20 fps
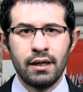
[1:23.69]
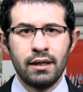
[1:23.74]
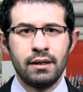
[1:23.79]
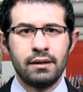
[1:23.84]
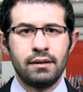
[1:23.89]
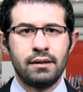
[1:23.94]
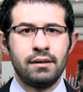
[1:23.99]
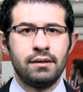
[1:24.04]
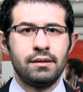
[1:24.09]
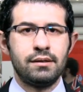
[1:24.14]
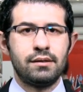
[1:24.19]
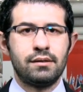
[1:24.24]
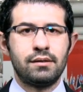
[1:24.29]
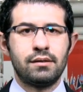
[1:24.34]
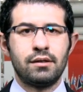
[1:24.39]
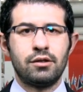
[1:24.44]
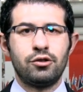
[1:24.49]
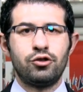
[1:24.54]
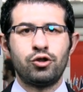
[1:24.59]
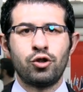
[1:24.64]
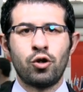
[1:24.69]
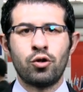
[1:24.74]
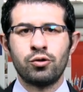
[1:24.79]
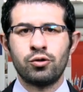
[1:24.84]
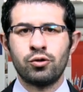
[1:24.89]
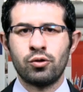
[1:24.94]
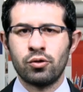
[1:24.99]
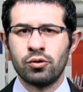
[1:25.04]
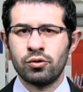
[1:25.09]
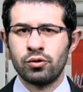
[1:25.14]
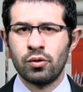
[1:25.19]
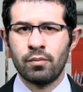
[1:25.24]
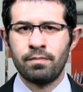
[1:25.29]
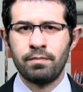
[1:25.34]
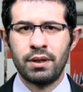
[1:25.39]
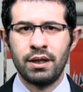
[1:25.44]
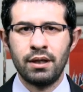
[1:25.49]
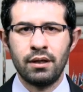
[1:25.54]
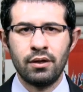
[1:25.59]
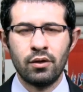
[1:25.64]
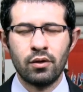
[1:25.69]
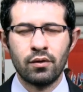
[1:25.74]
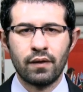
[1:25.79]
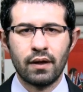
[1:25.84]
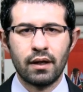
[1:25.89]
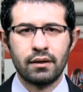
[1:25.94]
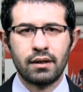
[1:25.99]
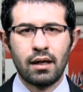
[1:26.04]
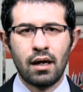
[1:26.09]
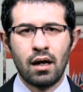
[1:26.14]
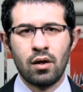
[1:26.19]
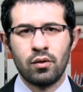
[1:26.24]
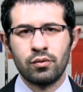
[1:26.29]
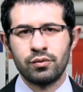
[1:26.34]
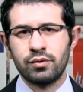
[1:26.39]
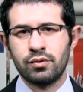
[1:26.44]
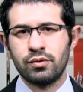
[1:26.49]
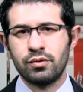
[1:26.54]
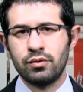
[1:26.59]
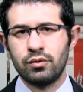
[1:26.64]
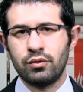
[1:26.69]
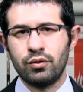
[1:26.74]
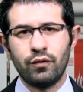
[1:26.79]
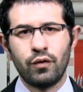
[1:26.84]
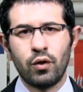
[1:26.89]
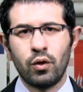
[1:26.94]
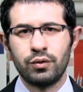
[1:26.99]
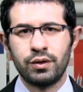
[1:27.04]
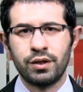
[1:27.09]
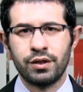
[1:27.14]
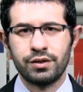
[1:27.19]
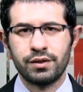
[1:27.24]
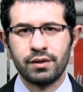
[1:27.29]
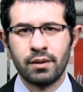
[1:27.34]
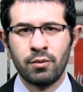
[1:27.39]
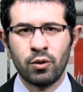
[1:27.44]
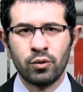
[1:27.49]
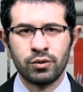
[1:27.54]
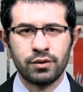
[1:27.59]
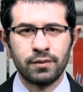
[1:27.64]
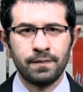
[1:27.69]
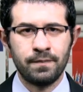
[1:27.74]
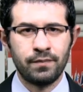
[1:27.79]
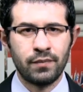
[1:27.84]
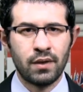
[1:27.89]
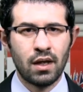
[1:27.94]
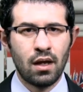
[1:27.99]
it is Johnson's opinion that counts to voters the most.